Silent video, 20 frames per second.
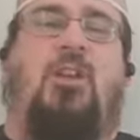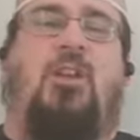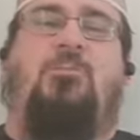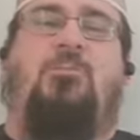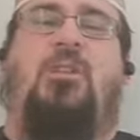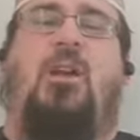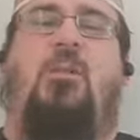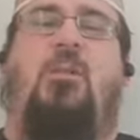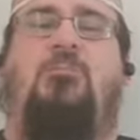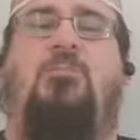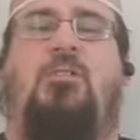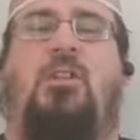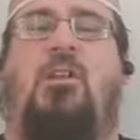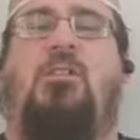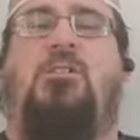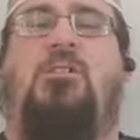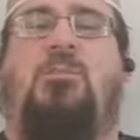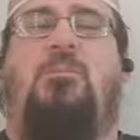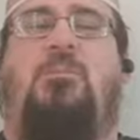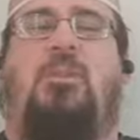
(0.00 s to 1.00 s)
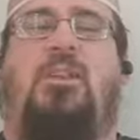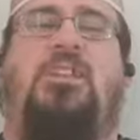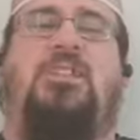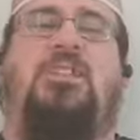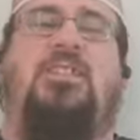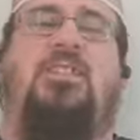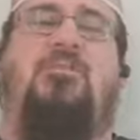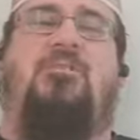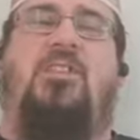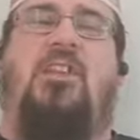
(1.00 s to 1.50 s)
I'm, I'm going to be
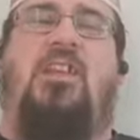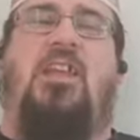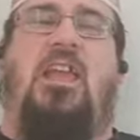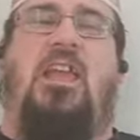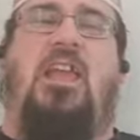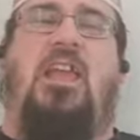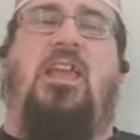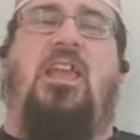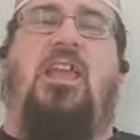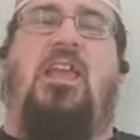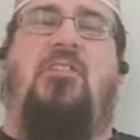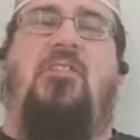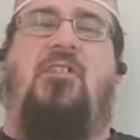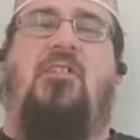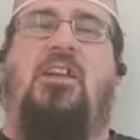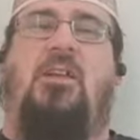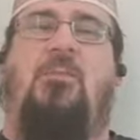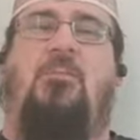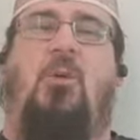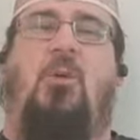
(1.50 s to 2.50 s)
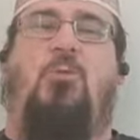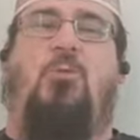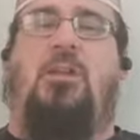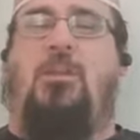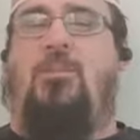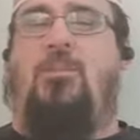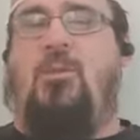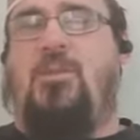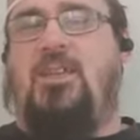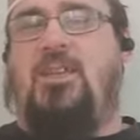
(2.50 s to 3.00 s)
pleased to, if I get pulled
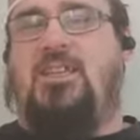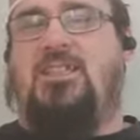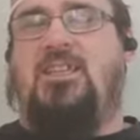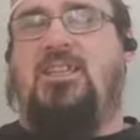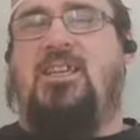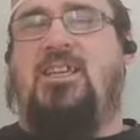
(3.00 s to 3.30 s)
up on this,